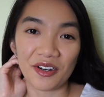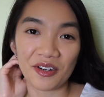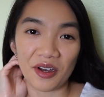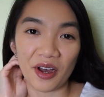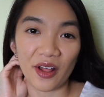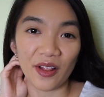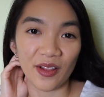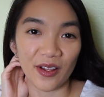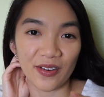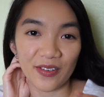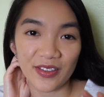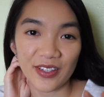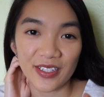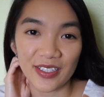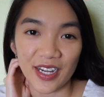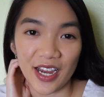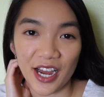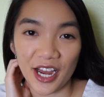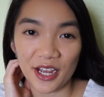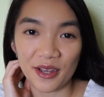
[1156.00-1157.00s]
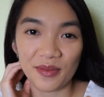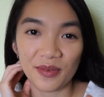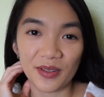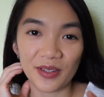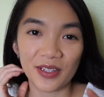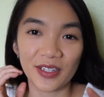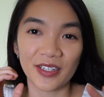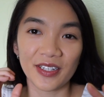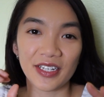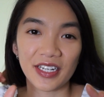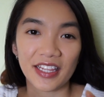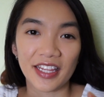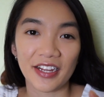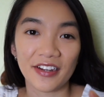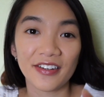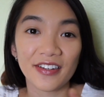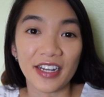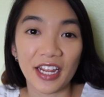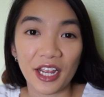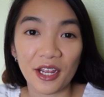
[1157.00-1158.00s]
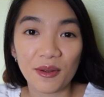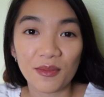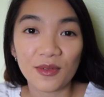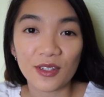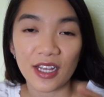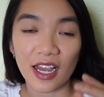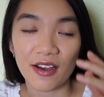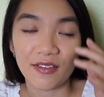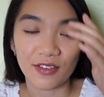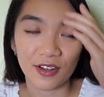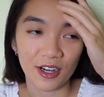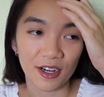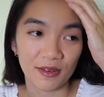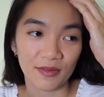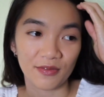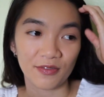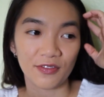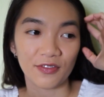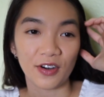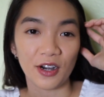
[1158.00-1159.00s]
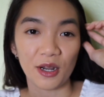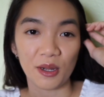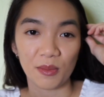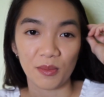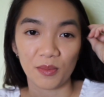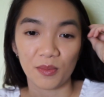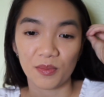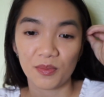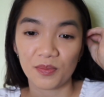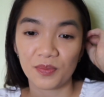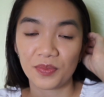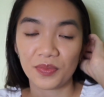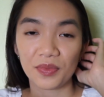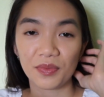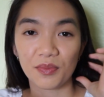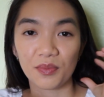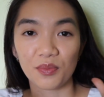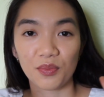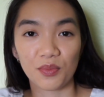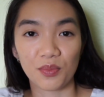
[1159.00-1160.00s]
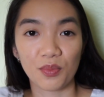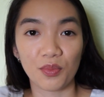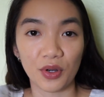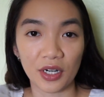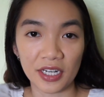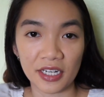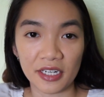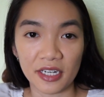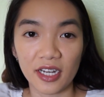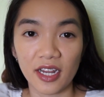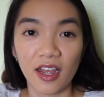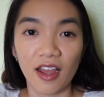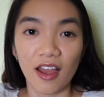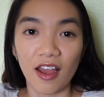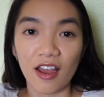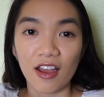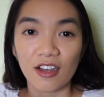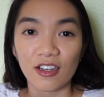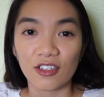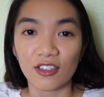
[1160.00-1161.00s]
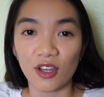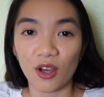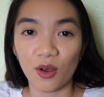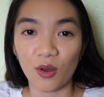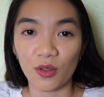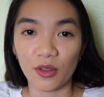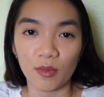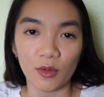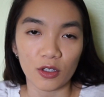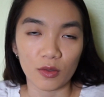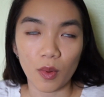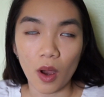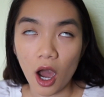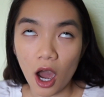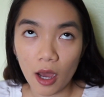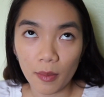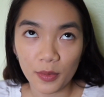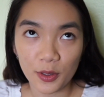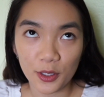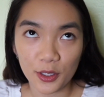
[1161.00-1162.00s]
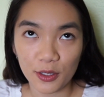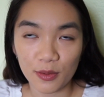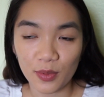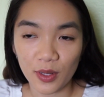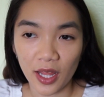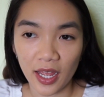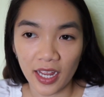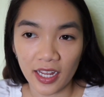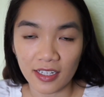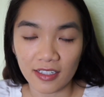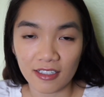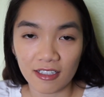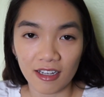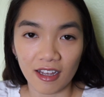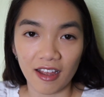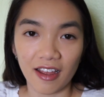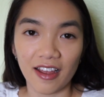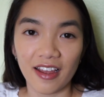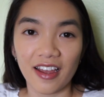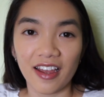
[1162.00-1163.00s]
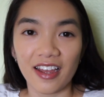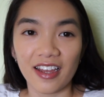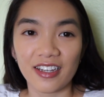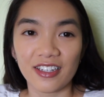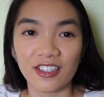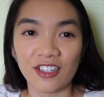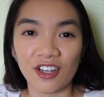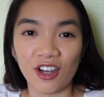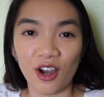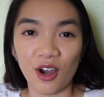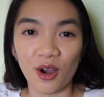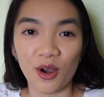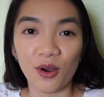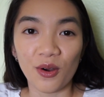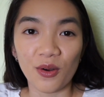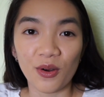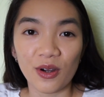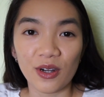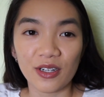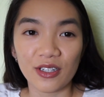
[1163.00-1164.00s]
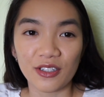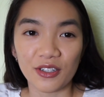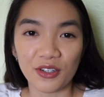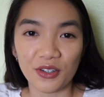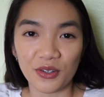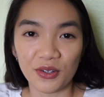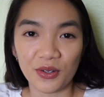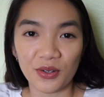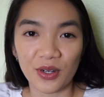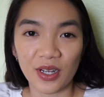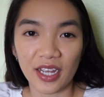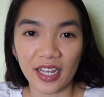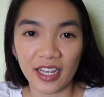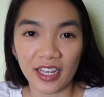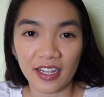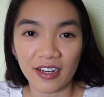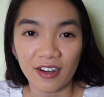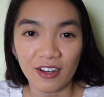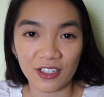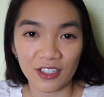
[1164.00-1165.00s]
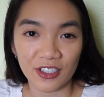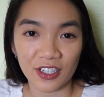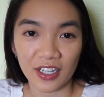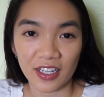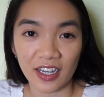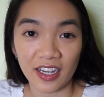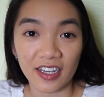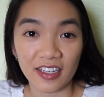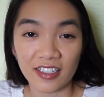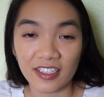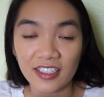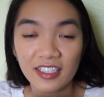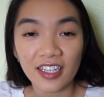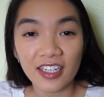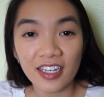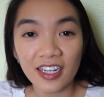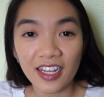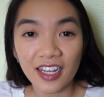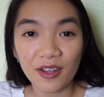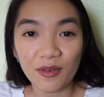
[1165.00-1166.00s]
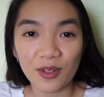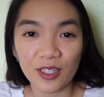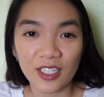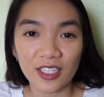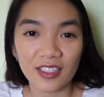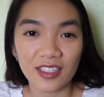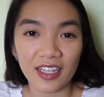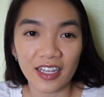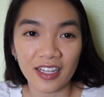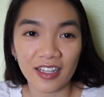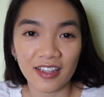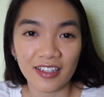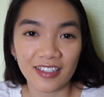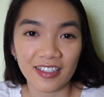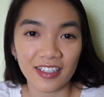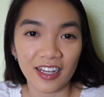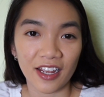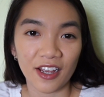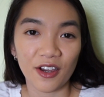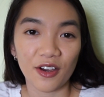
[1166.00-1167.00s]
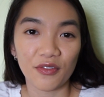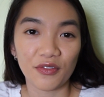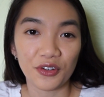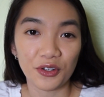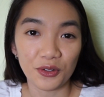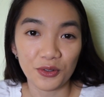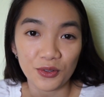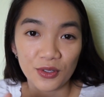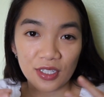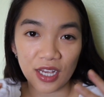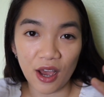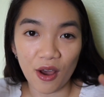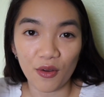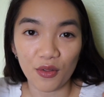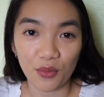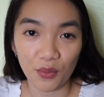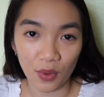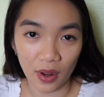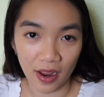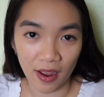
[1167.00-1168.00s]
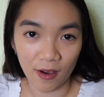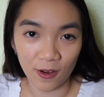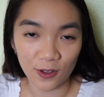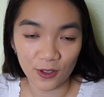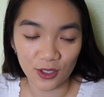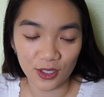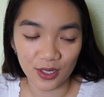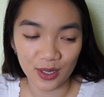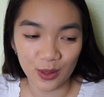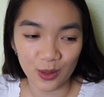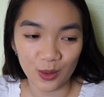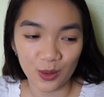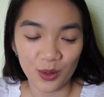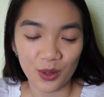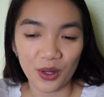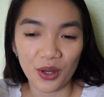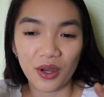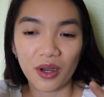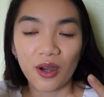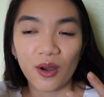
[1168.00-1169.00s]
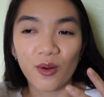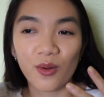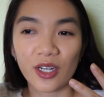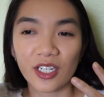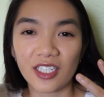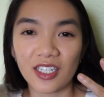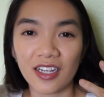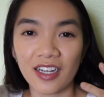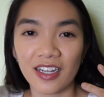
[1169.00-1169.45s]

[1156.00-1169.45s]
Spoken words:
a lot of the time their names have come from Britain. So the most popular place to go to in Australia is Sydney, which is in the state of New South Wales, which